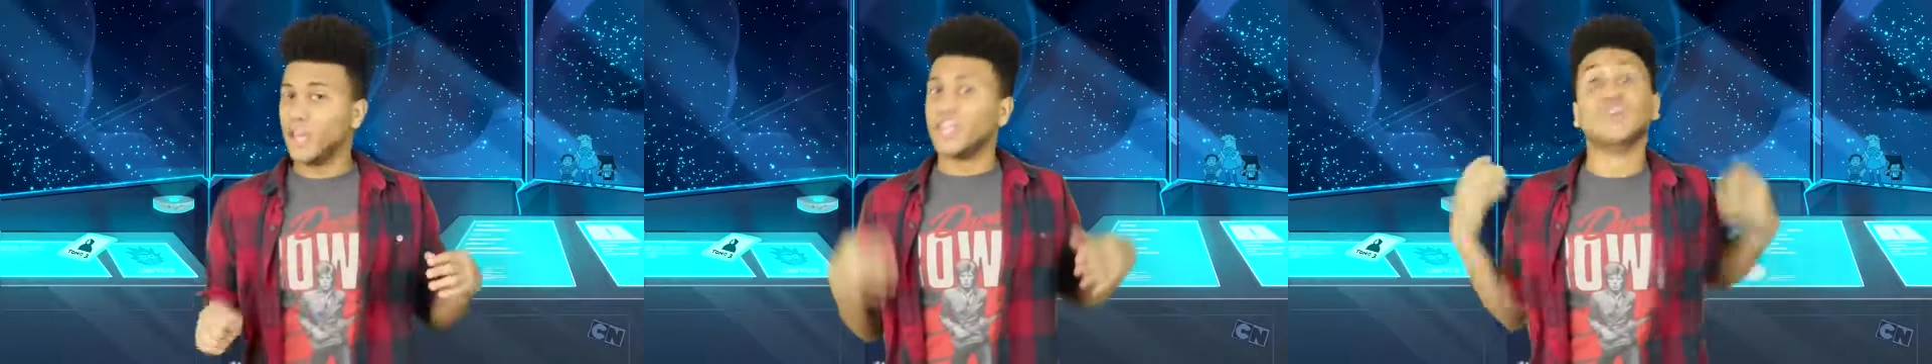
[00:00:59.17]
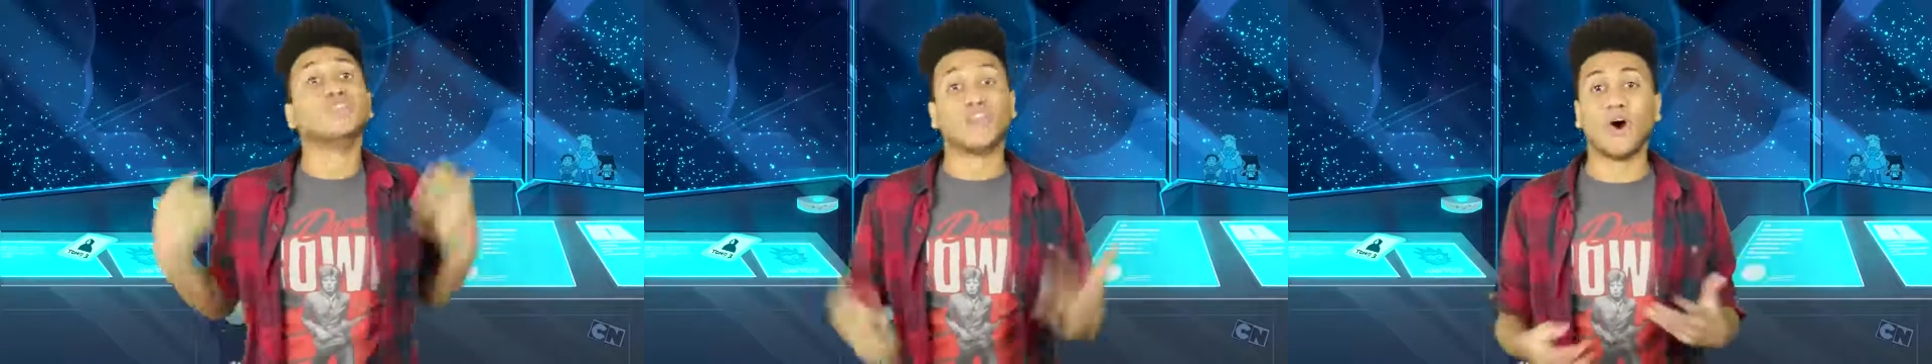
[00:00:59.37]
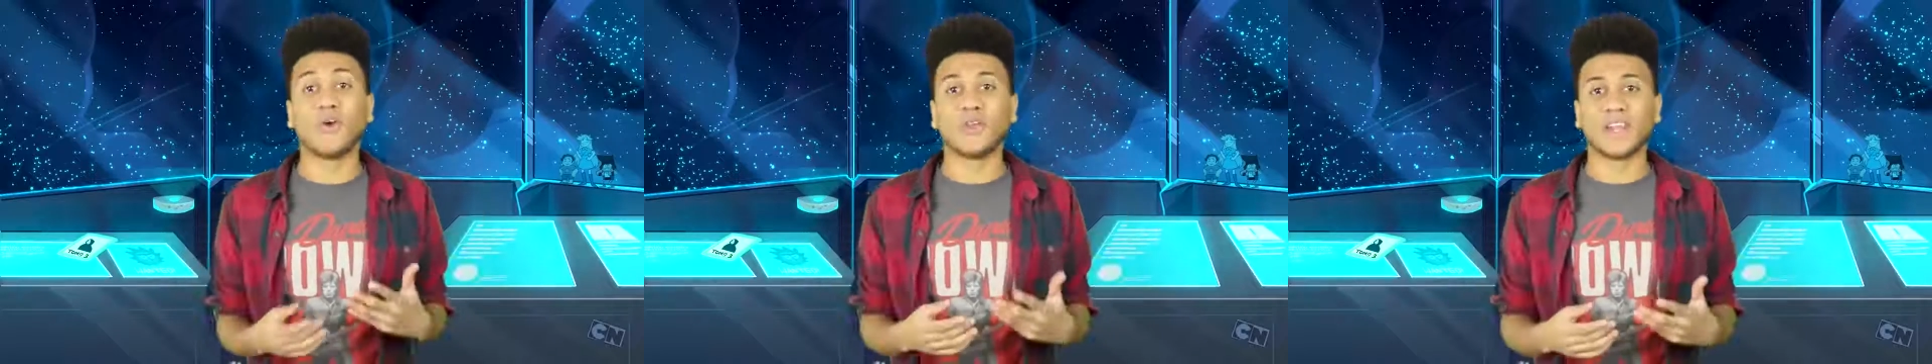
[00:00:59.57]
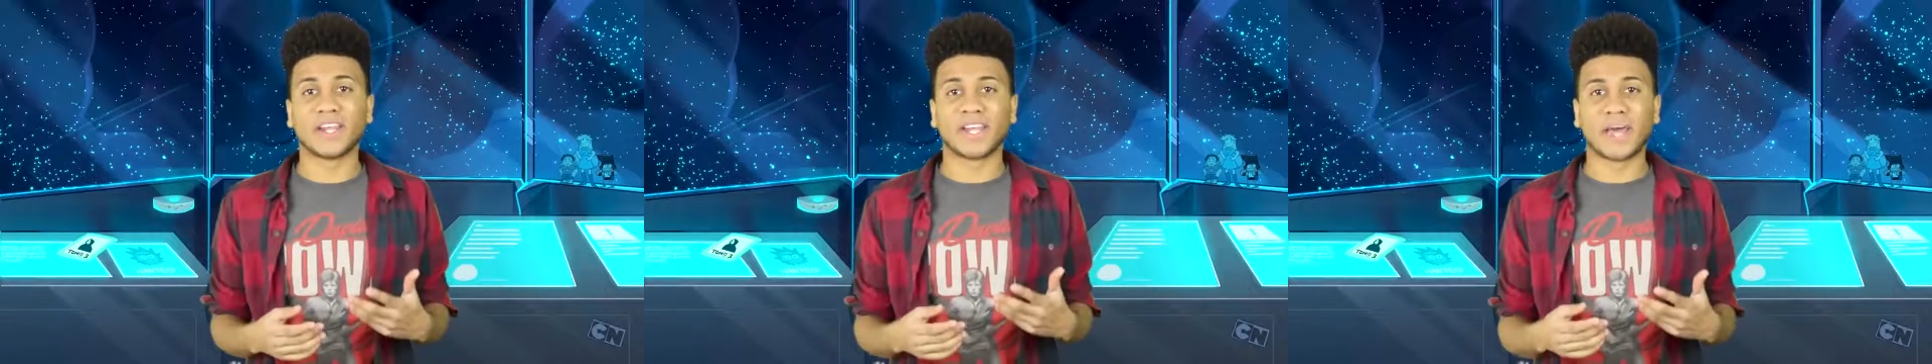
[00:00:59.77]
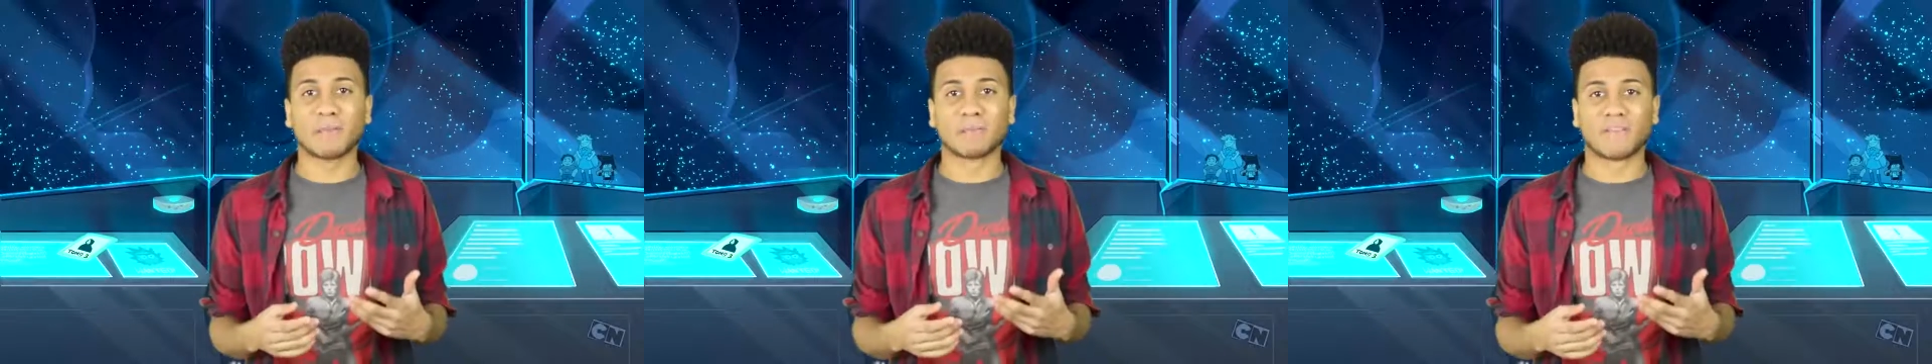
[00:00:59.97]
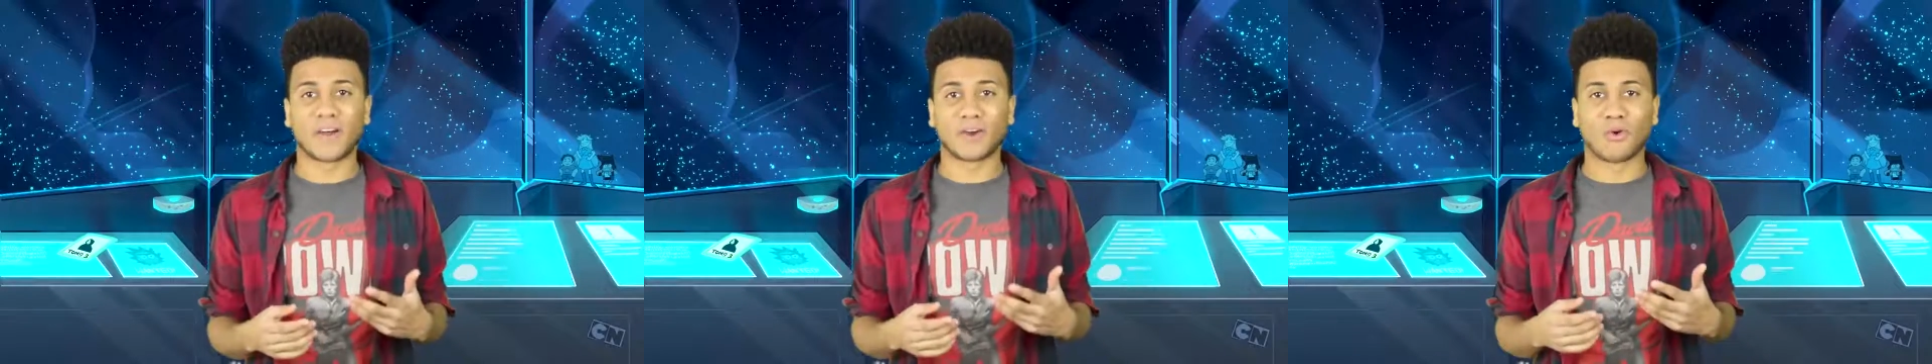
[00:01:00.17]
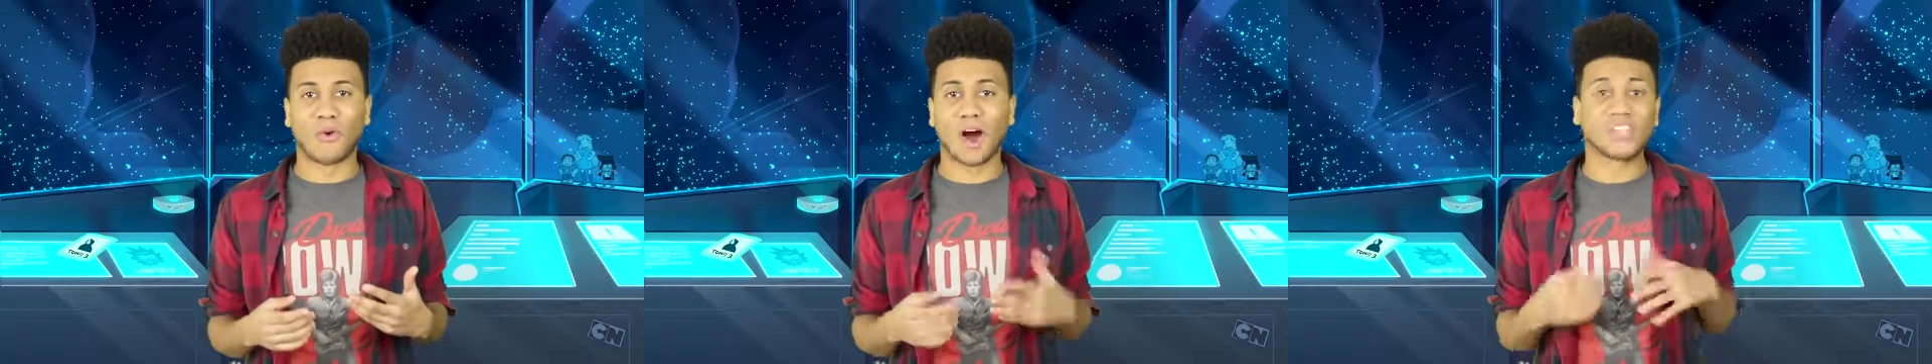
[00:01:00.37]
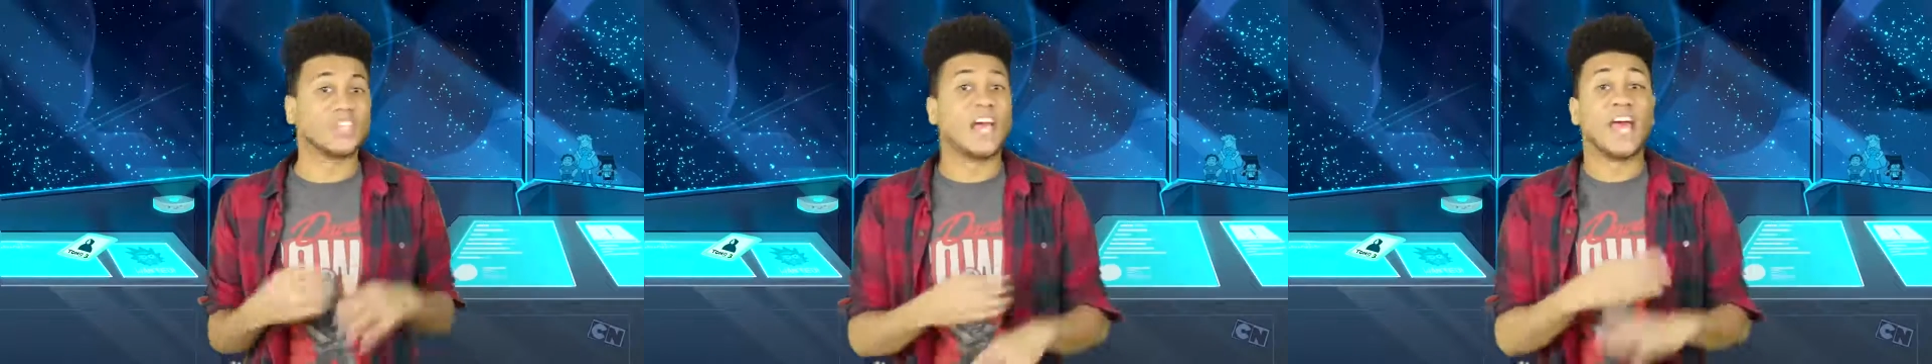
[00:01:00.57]
You don't need a cable provider to
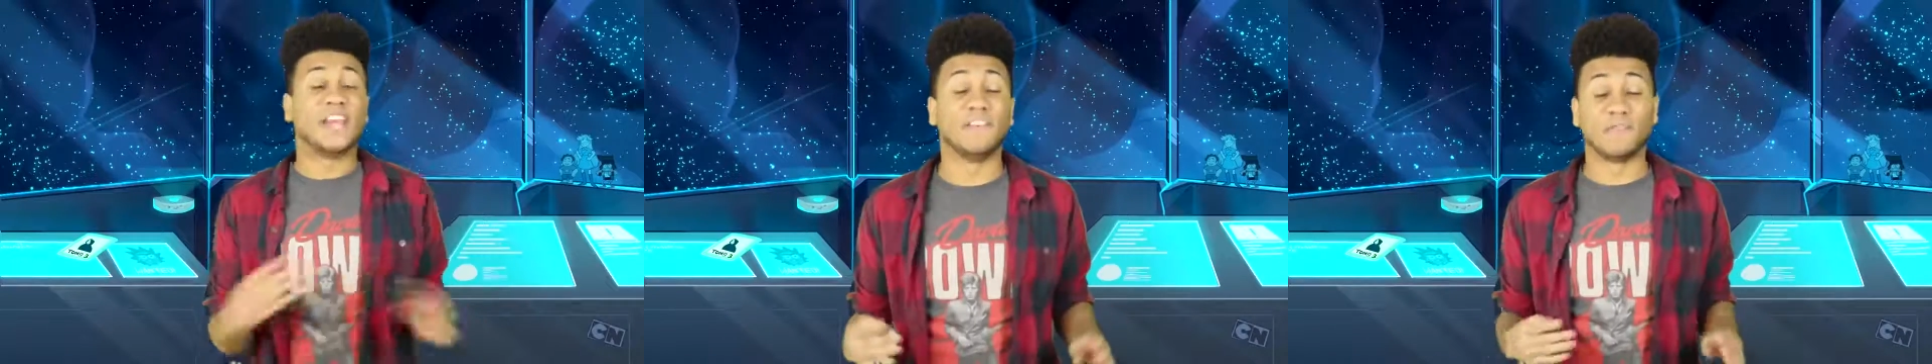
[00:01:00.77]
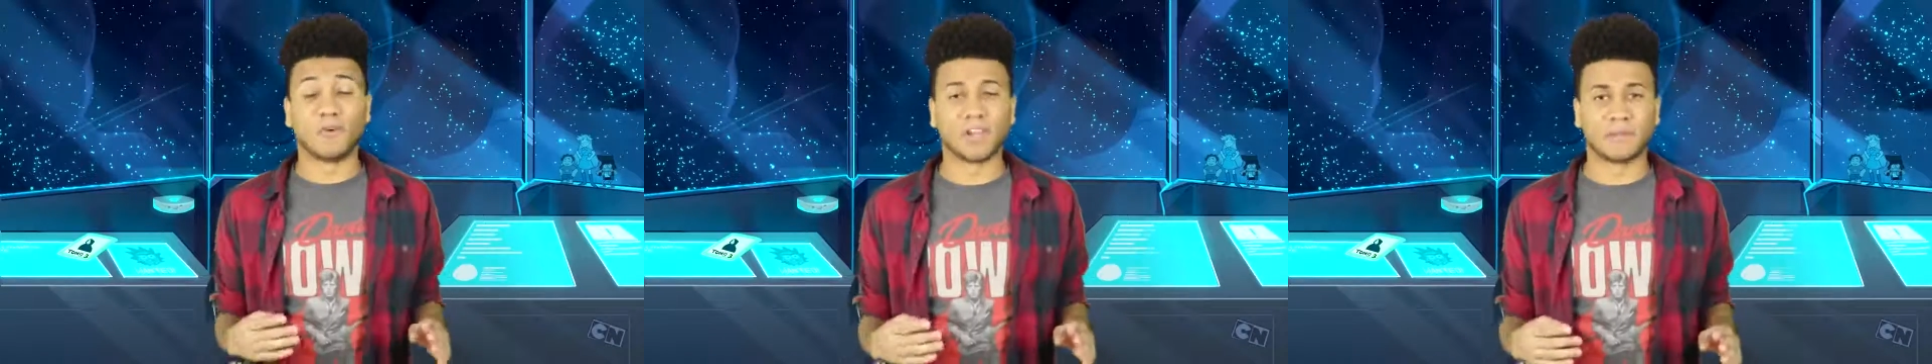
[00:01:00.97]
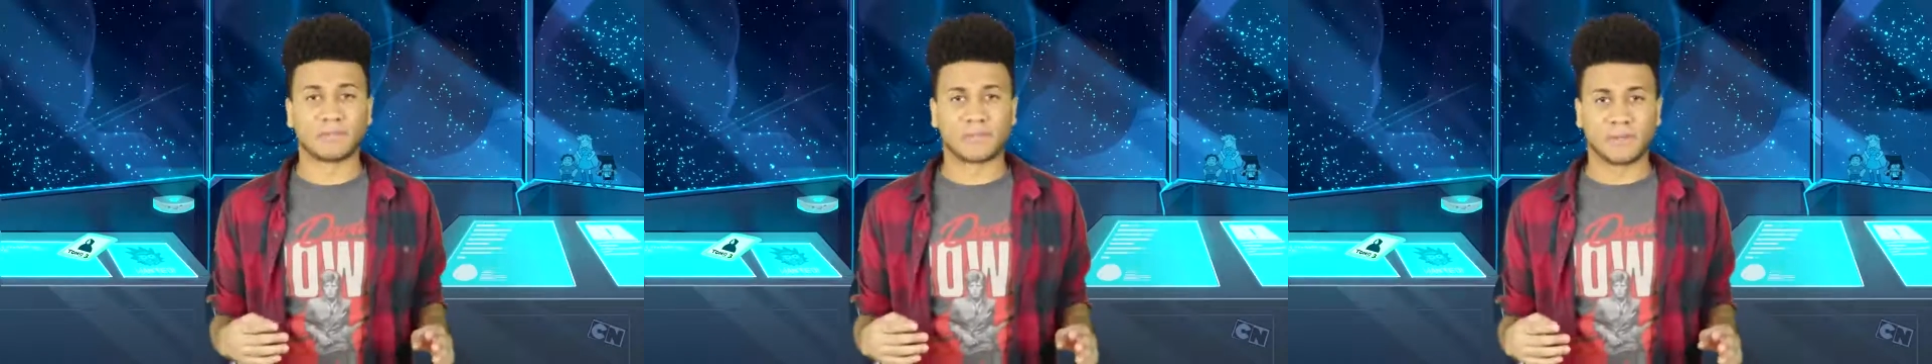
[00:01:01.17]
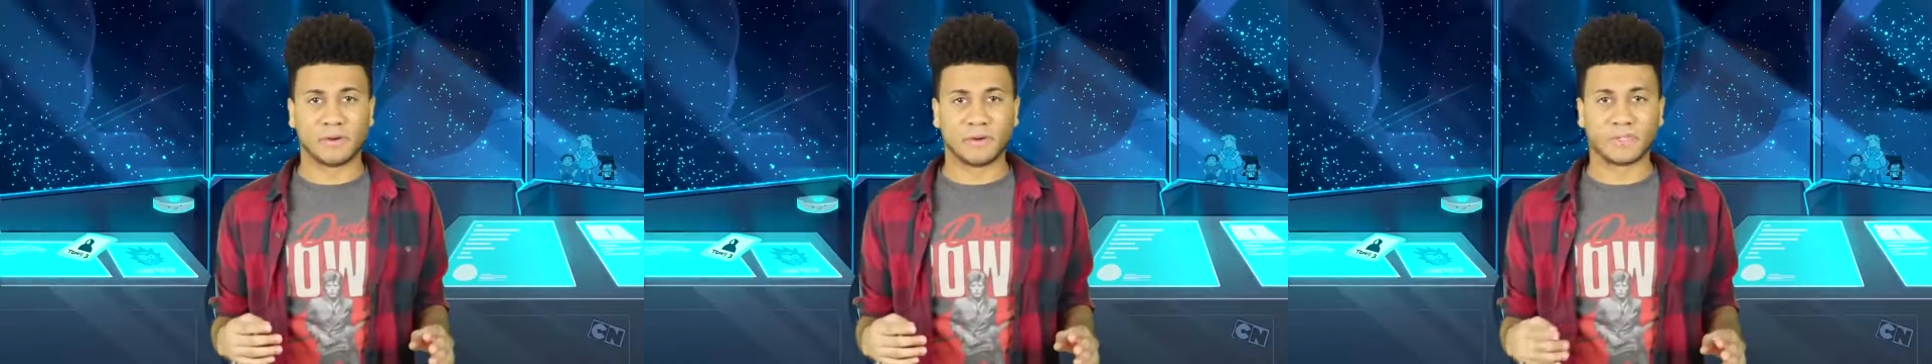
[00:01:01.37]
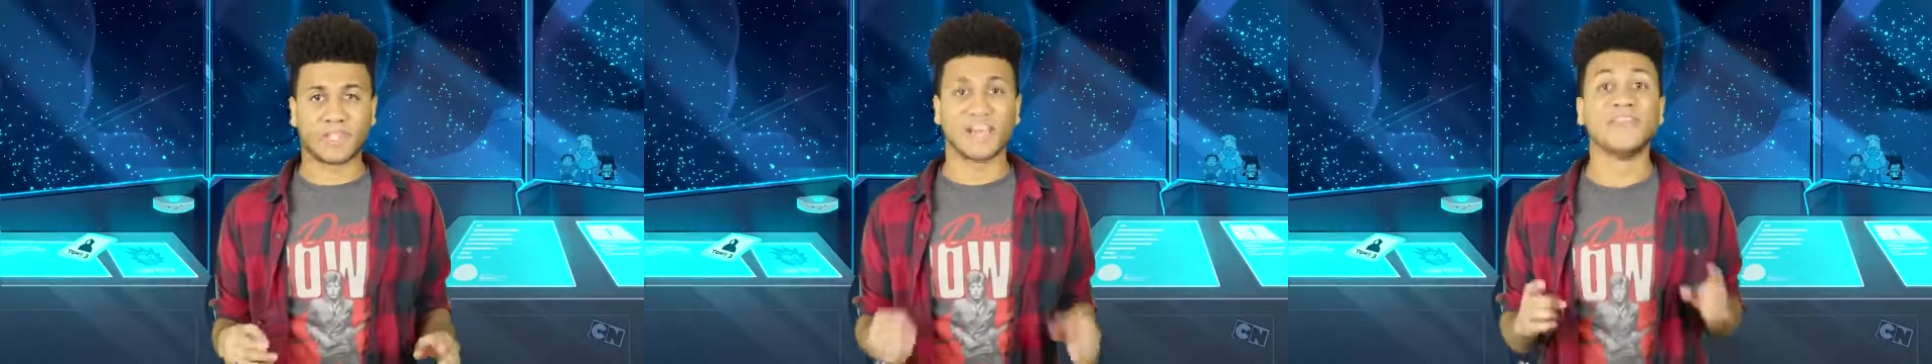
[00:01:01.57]
watch any full episodes,